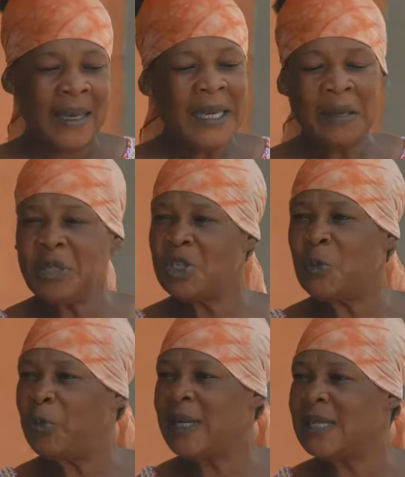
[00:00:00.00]
I am
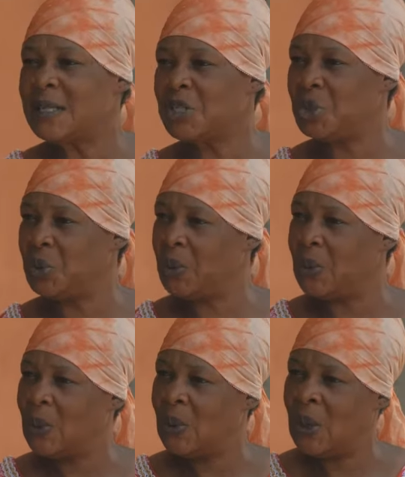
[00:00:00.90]
surprised at you.
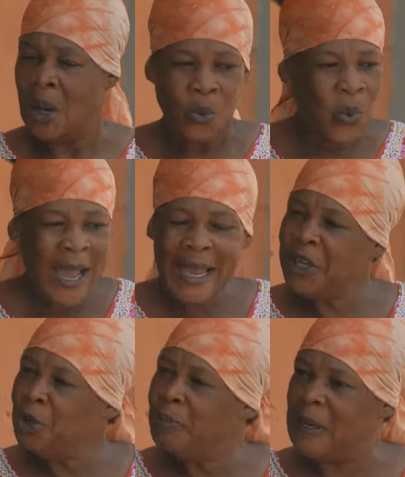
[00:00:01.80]
Why are
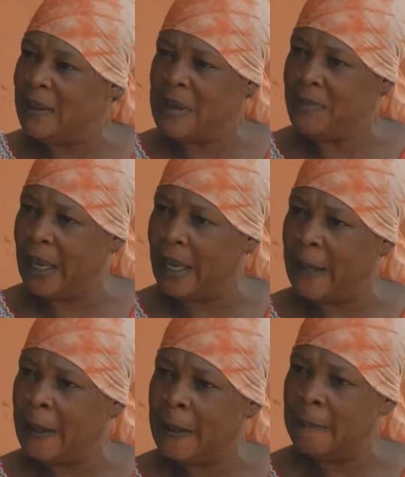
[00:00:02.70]
you blaming me?
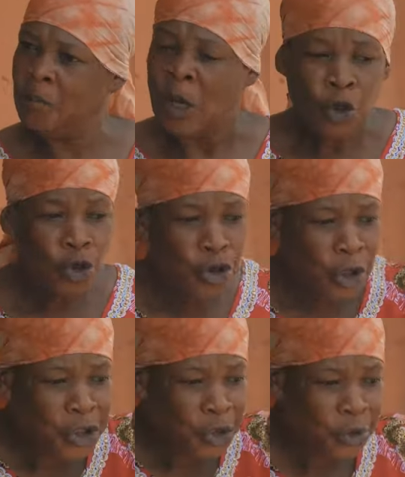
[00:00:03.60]
You
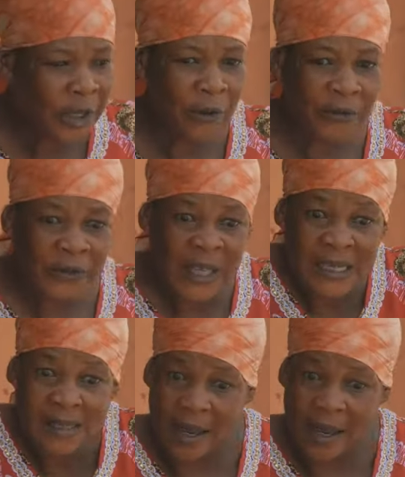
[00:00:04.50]
know children of these